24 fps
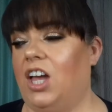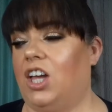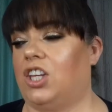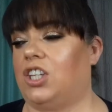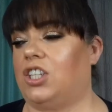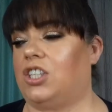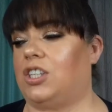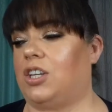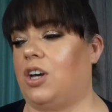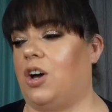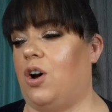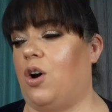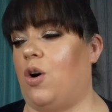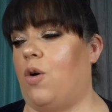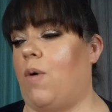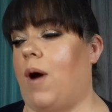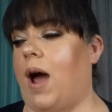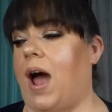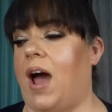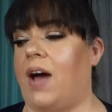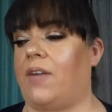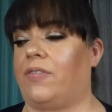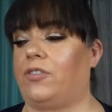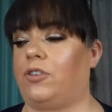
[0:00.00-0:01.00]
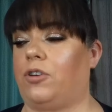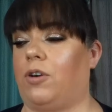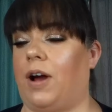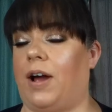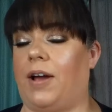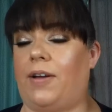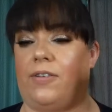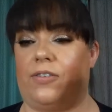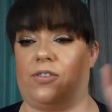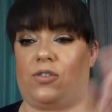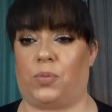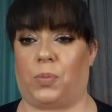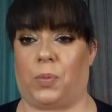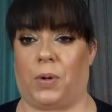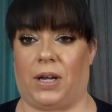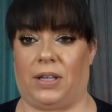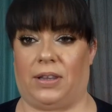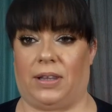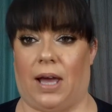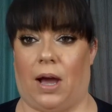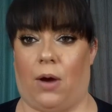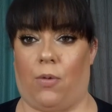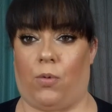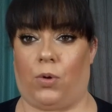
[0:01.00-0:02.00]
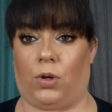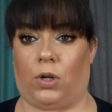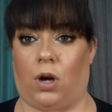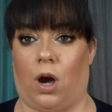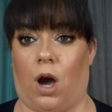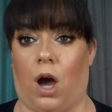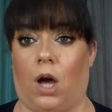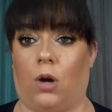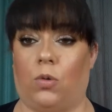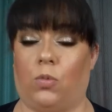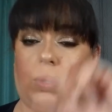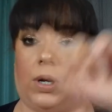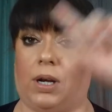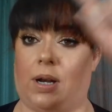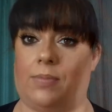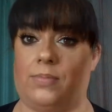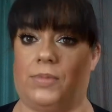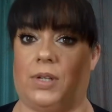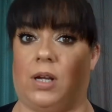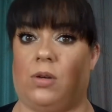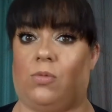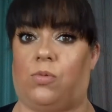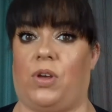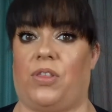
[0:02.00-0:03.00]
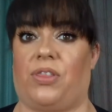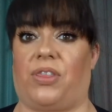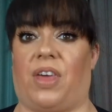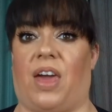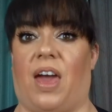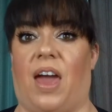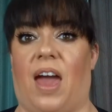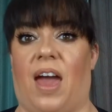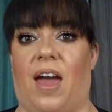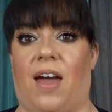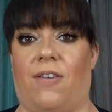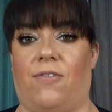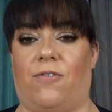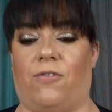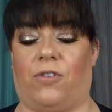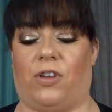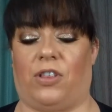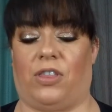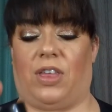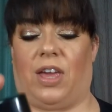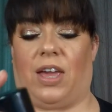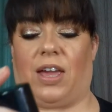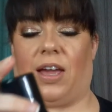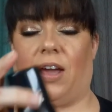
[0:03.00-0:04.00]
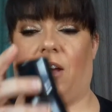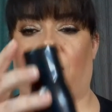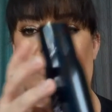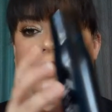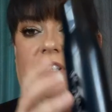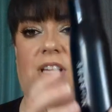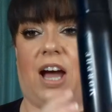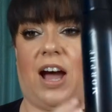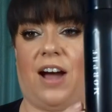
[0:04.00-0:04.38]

So after I sprayed that one on, when I'm done with everything else,